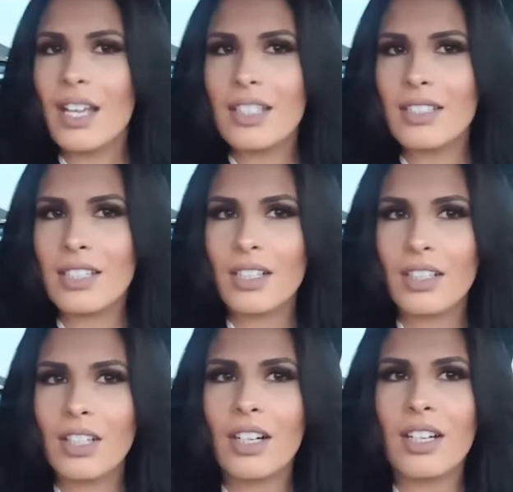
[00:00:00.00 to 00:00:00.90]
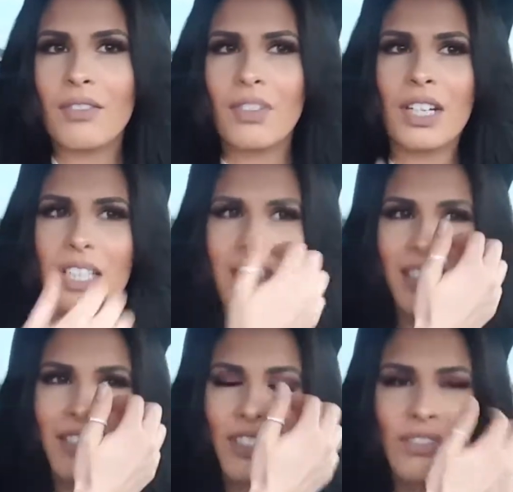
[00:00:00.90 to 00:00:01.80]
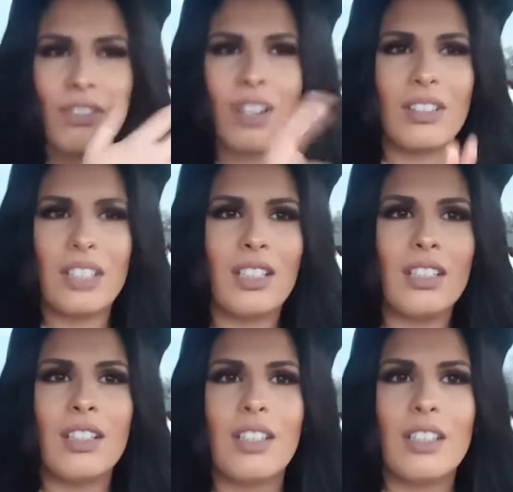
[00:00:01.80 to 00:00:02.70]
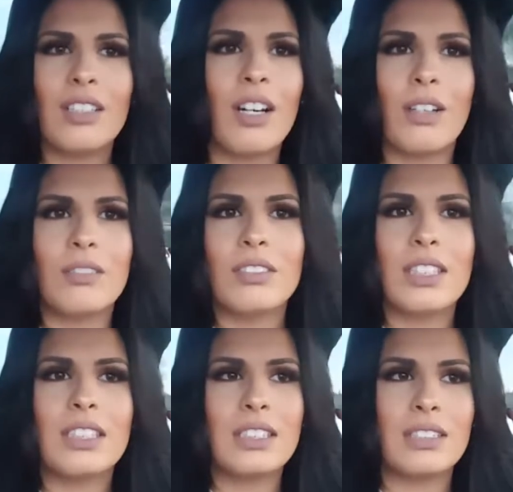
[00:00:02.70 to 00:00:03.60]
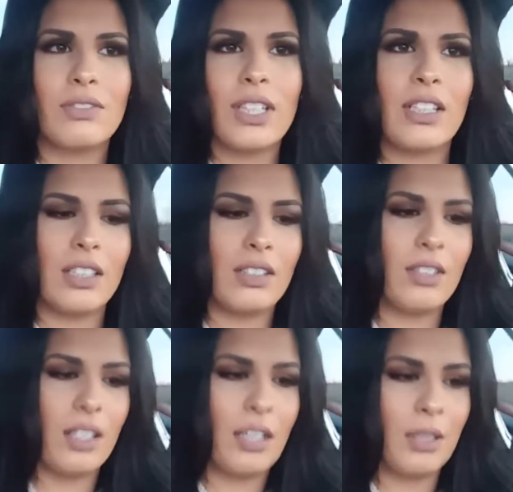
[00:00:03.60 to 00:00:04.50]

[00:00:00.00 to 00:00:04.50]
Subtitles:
interior and very like just ugly. No, it's very